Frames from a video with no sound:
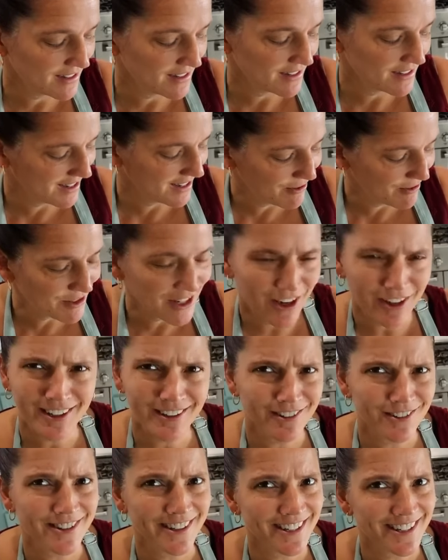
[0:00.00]
It was hard
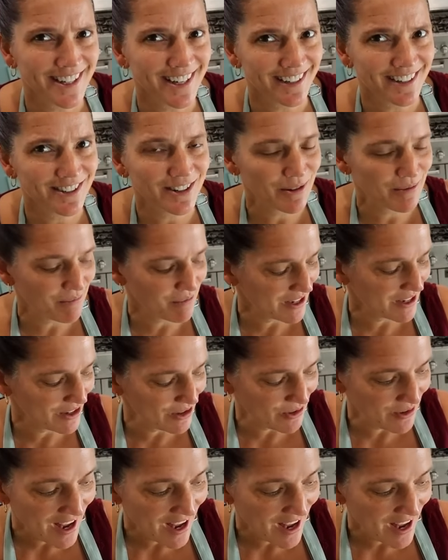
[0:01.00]
getting those lids on because they were brand new.